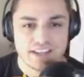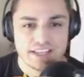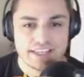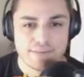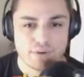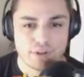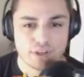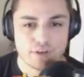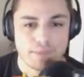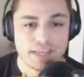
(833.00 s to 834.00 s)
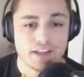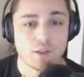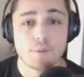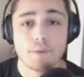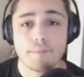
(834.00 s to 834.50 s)
Definitely could be a
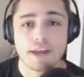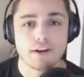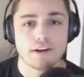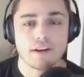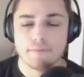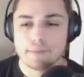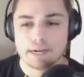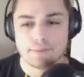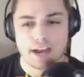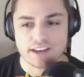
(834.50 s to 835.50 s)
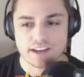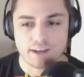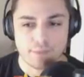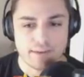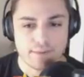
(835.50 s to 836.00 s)
little bit better, but I'm not going to
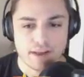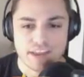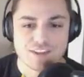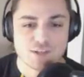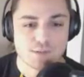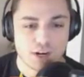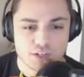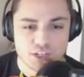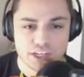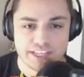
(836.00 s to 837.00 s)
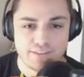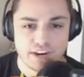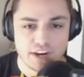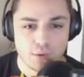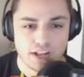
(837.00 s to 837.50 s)
complain about that. Samardzija did
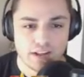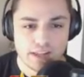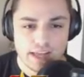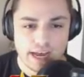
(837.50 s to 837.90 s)
very well.